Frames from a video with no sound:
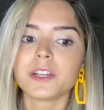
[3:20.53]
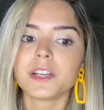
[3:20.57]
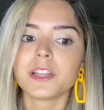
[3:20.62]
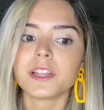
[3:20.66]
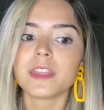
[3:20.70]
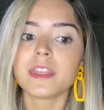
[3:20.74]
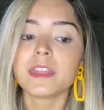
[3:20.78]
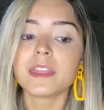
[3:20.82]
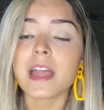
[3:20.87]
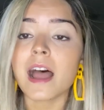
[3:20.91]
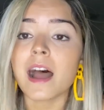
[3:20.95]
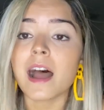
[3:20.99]

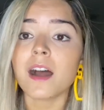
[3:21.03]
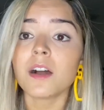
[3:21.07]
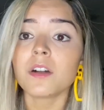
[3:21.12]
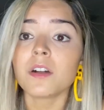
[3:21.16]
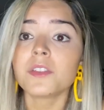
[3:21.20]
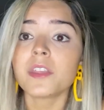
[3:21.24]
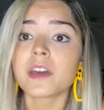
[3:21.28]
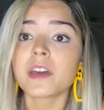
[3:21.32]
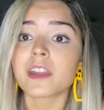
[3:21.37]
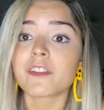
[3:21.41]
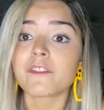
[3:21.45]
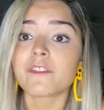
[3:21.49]
now
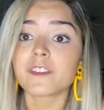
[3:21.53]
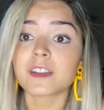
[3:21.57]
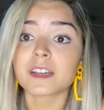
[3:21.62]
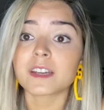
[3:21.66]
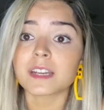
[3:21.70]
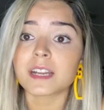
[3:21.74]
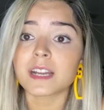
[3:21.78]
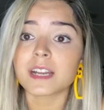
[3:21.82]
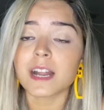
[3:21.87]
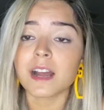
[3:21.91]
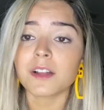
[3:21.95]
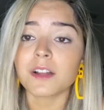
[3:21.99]
that I
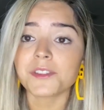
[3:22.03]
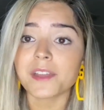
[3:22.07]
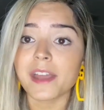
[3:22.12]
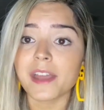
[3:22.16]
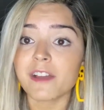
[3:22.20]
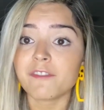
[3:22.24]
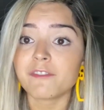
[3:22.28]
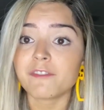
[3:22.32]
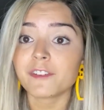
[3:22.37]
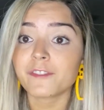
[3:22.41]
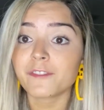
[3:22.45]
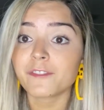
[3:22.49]
figured out
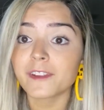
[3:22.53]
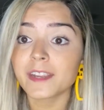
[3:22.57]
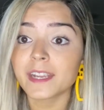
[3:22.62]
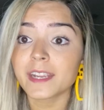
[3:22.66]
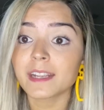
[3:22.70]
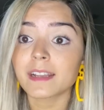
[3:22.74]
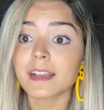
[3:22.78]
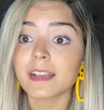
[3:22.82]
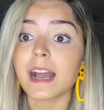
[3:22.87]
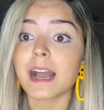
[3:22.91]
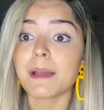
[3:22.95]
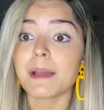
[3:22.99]

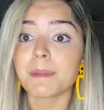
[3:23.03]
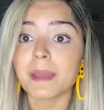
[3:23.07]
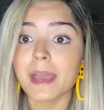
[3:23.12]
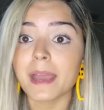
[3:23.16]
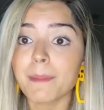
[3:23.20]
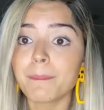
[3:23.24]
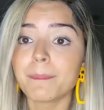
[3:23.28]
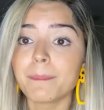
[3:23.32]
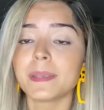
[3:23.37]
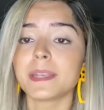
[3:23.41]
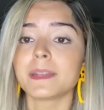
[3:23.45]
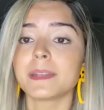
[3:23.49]
everything, I'm
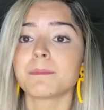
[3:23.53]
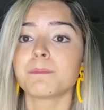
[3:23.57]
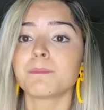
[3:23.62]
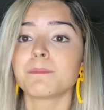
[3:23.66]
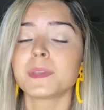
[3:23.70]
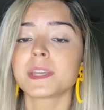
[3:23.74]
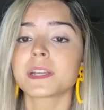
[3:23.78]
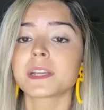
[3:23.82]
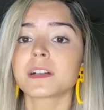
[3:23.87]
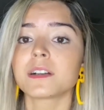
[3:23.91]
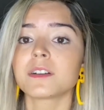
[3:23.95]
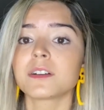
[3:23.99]
happy
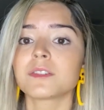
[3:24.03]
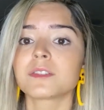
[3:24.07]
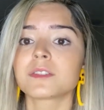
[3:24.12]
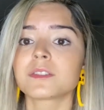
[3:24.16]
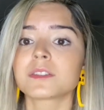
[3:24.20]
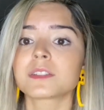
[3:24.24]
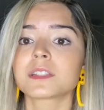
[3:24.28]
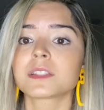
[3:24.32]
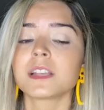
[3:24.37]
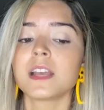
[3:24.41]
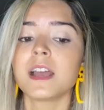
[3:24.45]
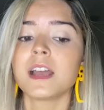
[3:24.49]

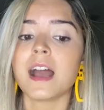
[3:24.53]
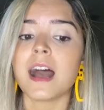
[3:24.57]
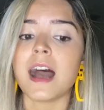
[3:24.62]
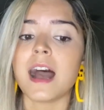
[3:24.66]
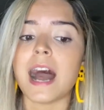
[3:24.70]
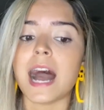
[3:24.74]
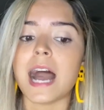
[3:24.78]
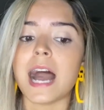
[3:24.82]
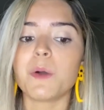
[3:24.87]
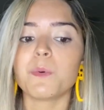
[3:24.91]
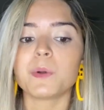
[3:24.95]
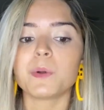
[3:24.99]
because
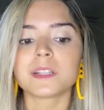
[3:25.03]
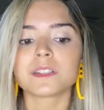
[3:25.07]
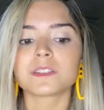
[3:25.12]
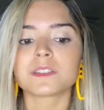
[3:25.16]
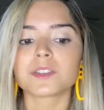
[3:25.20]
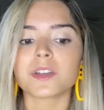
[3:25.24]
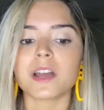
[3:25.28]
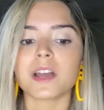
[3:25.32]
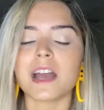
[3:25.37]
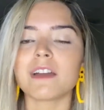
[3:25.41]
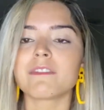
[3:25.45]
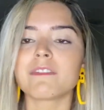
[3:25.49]
I want
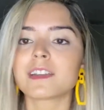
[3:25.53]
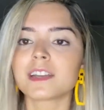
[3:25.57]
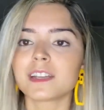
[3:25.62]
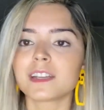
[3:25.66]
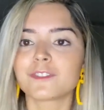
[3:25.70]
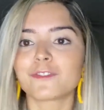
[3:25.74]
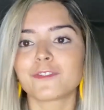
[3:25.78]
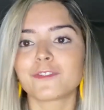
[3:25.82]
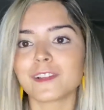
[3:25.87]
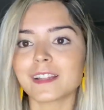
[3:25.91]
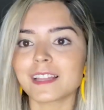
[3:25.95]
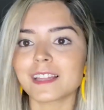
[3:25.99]
to have good
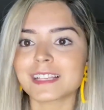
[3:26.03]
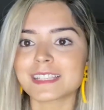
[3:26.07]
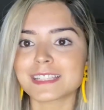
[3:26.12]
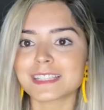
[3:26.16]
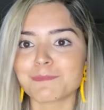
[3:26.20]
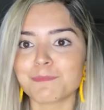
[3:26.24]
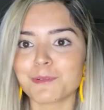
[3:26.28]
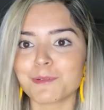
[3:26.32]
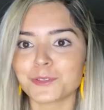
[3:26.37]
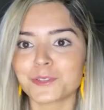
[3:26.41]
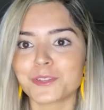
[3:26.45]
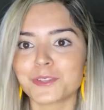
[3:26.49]
feelings
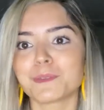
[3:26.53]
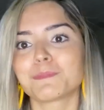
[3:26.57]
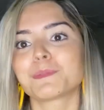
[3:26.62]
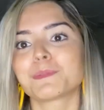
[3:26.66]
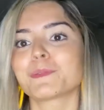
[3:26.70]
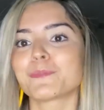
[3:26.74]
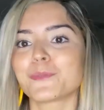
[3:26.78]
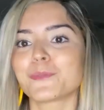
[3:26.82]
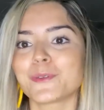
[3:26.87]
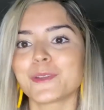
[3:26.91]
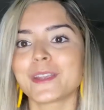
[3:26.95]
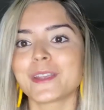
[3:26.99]
about
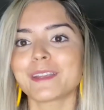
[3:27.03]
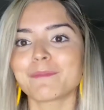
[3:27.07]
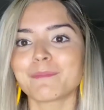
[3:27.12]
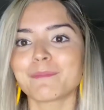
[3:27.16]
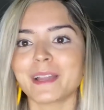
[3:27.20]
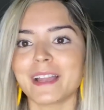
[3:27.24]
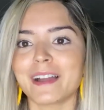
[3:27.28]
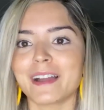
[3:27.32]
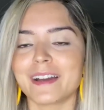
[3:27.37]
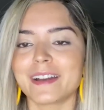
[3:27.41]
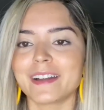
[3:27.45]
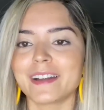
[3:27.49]
WWE in my
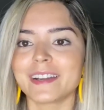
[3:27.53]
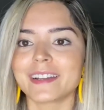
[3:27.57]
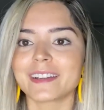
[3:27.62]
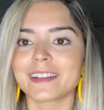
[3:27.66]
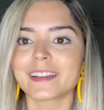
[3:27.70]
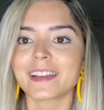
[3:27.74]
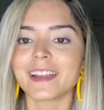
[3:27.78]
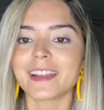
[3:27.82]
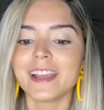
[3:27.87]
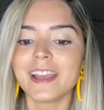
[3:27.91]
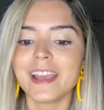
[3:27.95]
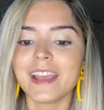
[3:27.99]
heart,
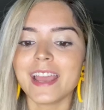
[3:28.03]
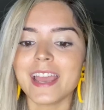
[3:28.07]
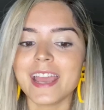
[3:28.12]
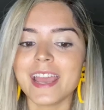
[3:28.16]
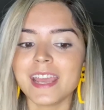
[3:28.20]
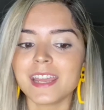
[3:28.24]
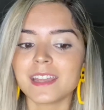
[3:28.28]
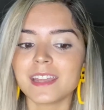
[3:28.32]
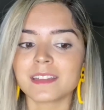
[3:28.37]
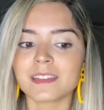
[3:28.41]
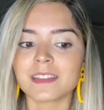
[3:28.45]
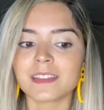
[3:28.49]

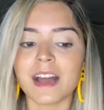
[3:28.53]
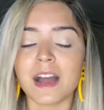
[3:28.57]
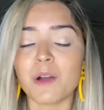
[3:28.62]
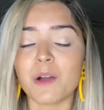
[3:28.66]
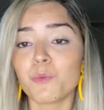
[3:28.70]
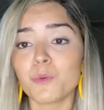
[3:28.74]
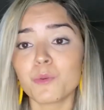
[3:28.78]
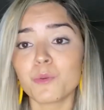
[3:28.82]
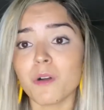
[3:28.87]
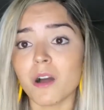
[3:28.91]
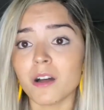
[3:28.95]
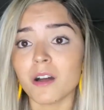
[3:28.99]
and I
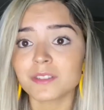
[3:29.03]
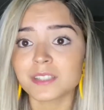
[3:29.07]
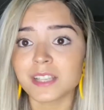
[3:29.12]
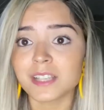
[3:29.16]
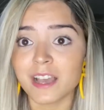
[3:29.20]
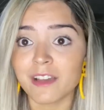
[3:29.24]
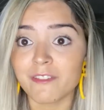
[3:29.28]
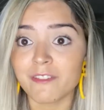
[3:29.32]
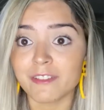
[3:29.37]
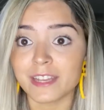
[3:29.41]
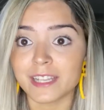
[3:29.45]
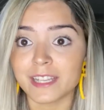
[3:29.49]
will always
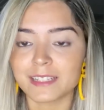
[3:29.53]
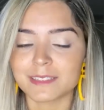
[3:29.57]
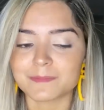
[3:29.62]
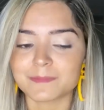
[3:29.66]
have it.